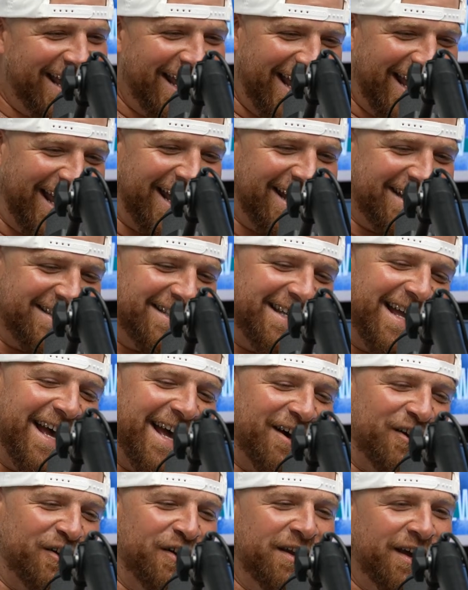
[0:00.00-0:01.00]
Hands
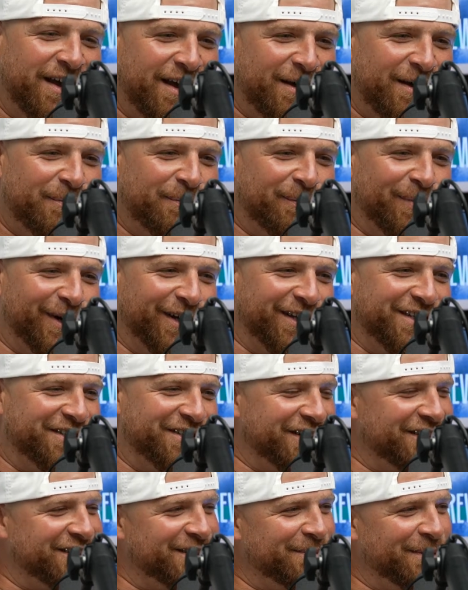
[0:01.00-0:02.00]
down. But
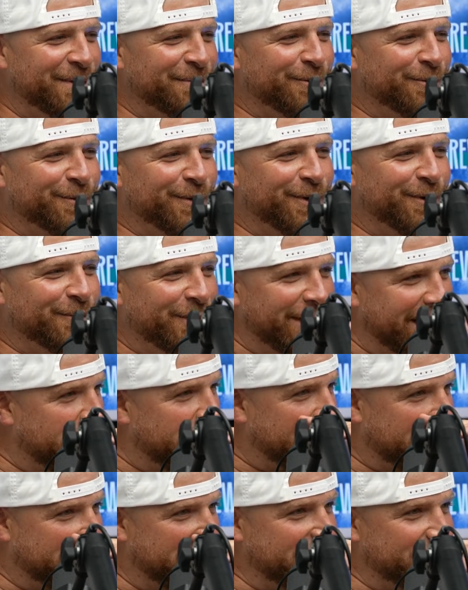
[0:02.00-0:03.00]
Jersey people, we're
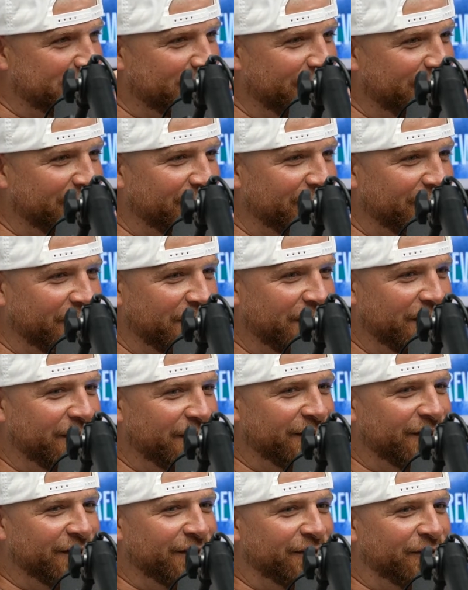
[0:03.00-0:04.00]
weird because we'll
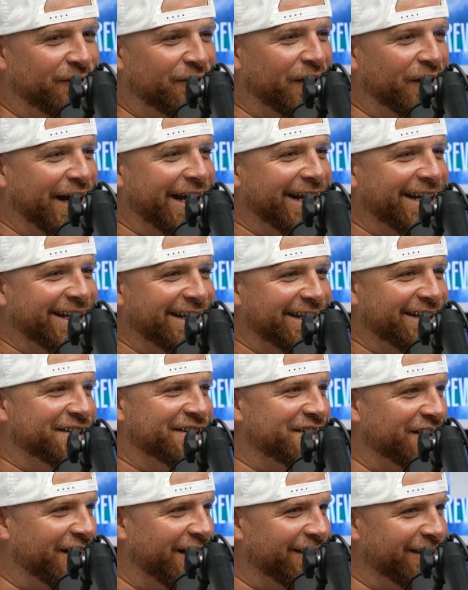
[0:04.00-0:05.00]
fight
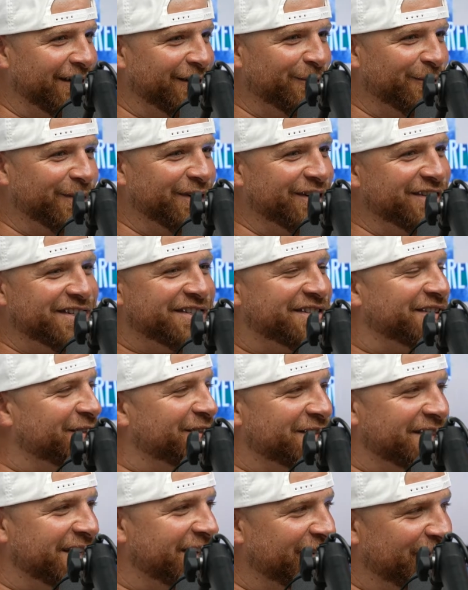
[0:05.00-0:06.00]
each other. We're just so
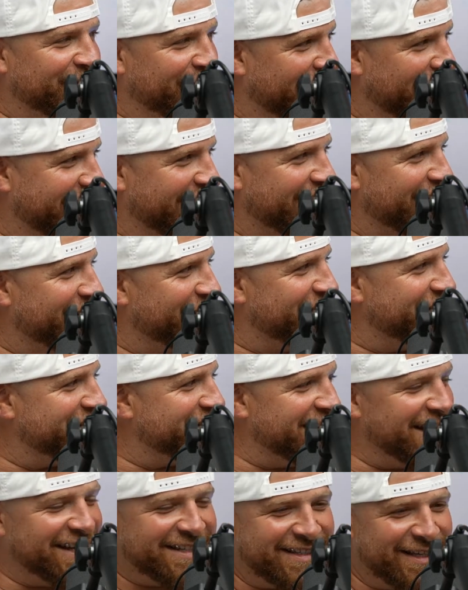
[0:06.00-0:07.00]
sick of fighting other
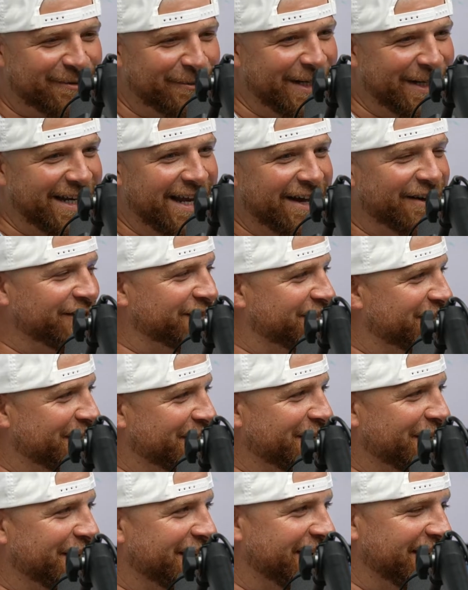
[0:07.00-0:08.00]
states that we now
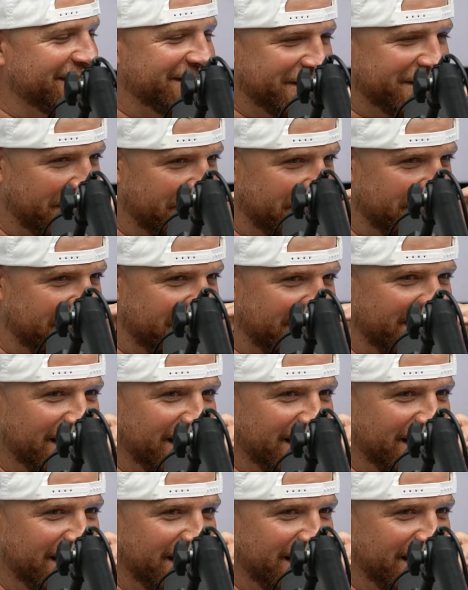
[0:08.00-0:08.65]
turn on each other.